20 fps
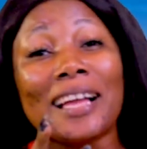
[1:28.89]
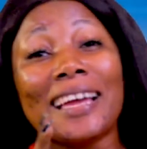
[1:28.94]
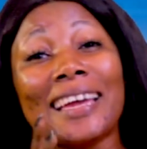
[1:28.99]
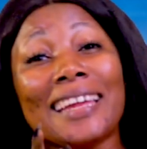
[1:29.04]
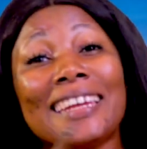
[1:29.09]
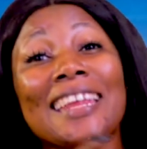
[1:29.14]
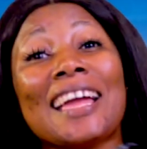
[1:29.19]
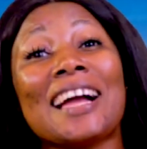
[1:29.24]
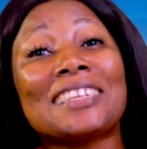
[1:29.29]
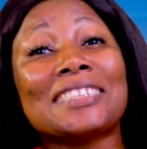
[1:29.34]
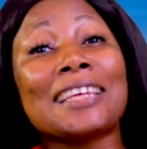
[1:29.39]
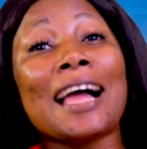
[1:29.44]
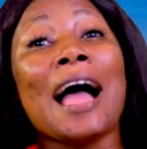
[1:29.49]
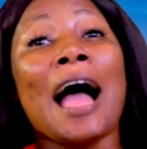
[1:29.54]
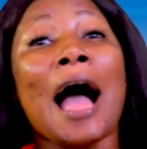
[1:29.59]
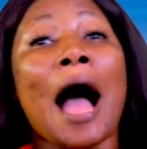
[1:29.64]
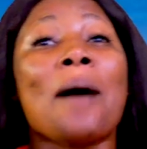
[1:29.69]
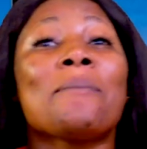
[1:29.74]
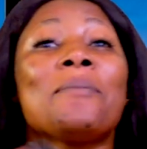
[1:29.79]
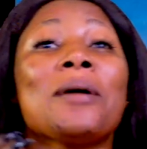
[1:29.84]
Any asha.
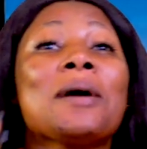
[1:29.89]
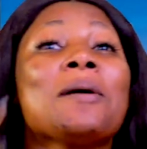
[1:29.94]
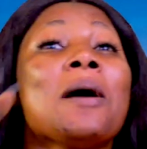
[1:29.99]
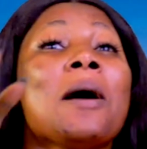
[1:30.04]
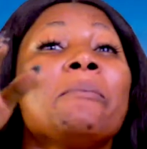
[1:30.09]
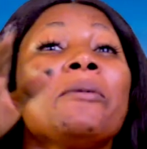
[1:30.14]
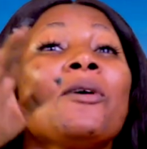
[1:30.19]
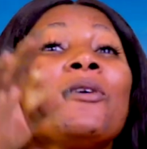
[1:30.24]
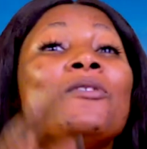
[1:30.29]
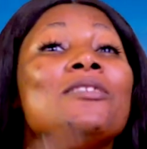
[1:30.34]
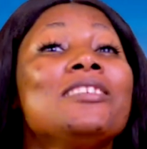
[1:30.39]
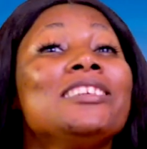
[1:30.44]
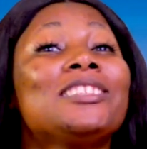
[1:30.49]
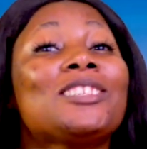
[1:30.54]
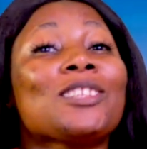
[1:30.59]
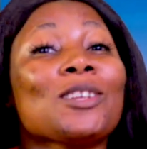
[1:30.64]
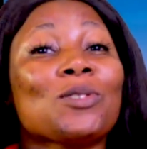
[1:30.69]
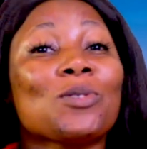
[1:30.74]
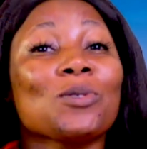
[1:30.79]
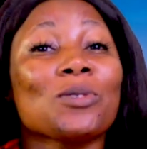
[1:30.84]
I beg, may we
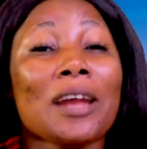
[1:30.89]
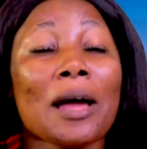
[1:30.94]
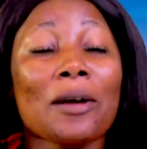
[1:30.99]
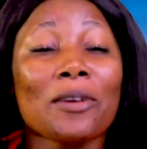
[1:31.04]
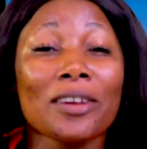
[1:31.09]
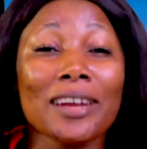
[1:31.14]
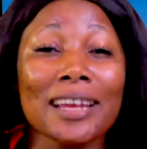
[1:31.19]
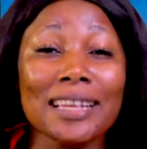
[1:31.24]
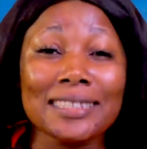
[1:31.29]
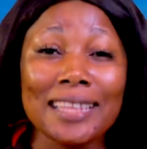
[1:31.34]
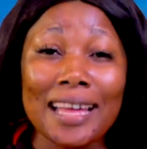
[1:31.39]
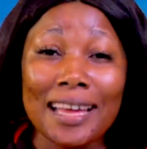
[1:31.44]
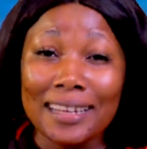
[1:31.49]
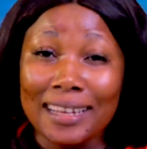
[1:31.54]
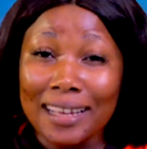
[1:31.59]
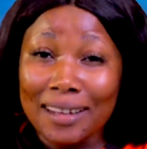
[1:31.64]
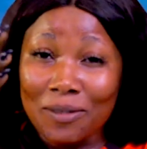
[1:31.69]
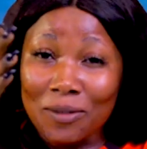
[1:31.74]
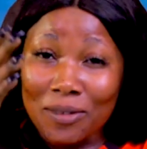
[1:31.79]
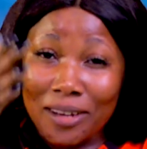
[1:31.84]
listen to her. You
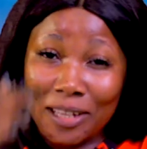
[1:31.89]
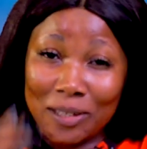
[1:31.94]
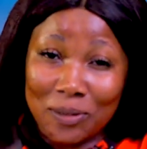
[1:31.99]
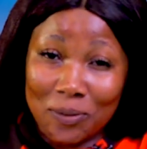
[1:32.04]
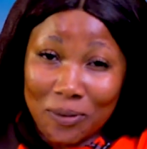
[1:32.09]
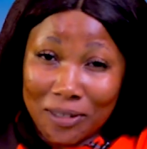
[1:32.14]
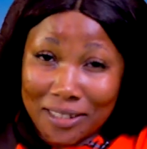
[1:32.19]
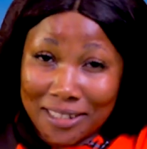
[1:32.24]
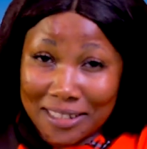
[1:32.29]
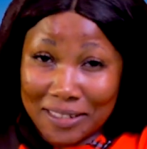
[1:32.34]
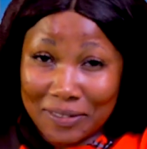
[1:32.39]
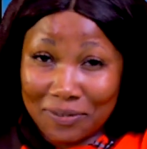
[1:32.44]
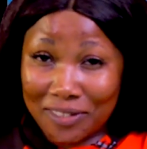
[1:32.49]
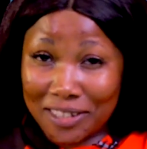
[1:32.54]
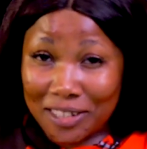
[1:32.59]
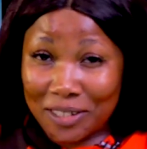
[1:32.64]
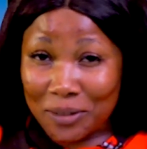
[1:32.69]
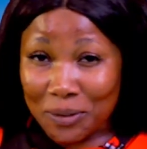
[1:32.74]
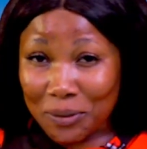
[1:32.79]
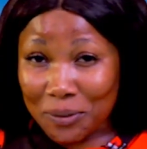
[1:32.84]
understand? Let's watch the
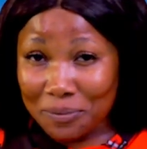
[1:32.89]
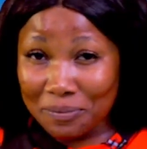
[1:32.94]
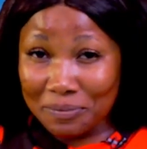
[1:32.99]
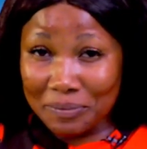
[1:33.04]
video.